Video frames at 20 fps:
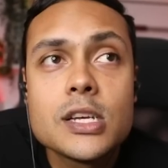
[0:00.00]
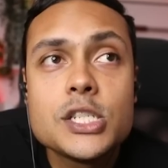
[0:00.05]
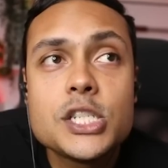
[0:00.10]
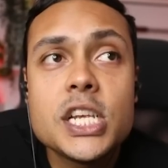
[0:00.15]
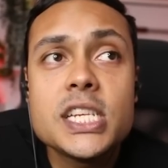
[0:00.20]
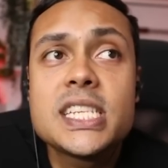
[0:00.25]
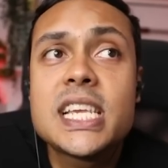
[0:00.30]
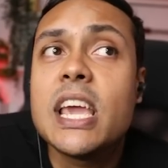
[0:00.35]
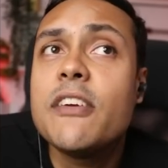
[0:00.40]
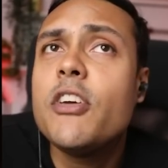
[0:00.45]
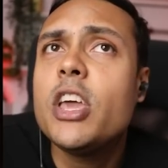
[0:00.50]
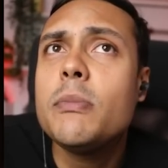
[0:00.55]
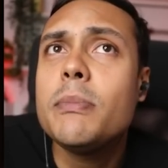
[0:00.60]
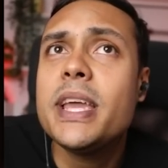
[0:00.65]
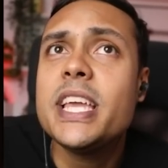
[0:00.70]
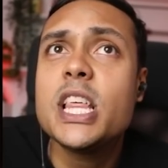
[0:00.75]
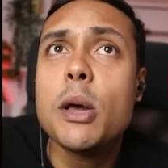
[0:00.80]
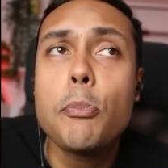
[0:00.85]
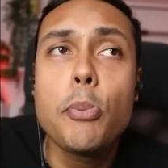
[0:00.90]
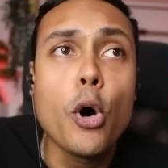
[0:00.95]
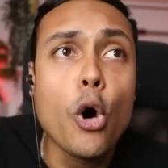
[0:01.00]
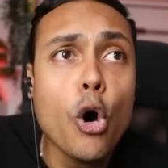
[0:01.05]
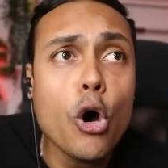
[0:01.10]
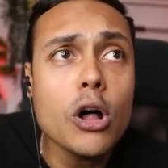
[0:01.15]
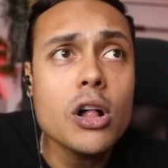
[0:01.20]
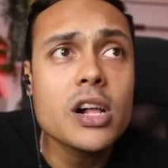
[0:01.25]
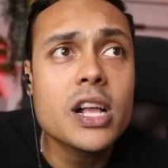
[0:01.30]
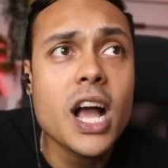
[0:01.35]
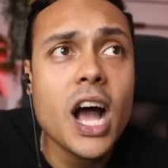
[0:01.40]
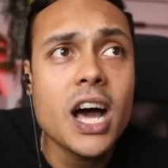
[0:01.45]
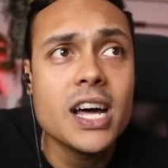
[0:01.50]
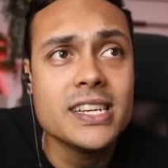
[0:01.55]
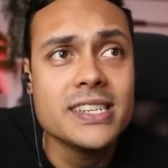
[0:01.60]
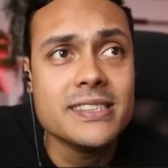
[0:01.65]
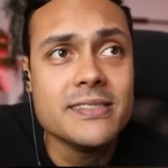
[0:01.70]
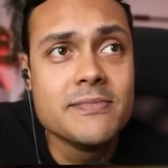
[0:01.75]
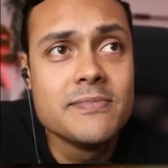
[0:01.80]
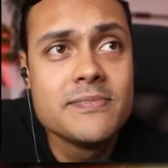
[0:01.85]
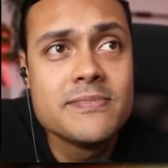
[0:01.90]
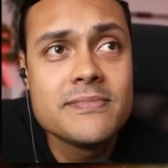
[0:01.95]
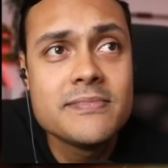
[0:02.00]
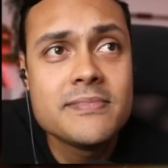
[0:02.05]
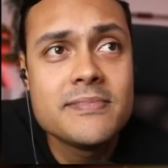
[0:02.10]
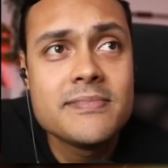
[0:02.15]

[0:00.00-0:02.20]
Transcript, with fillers: She's giving me the portal gun!